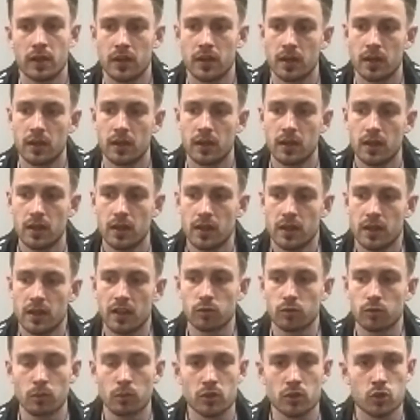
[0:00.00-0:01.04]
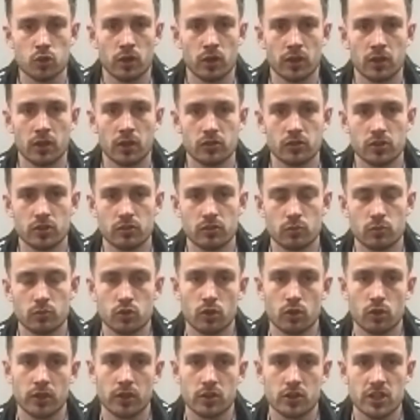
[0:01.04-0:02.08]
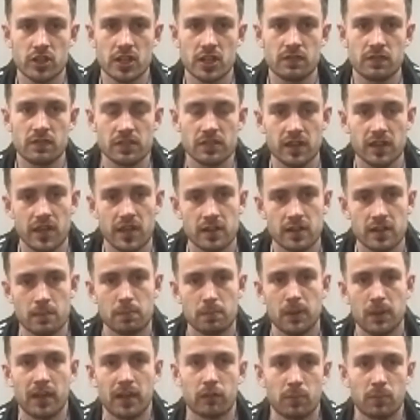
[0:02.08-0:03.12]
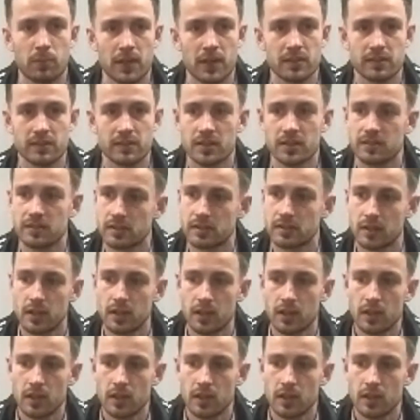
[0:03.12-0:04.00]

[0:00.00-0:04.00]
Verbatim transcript: Uh, that's what we're trying to we're trying to achieve is getting them playoff places.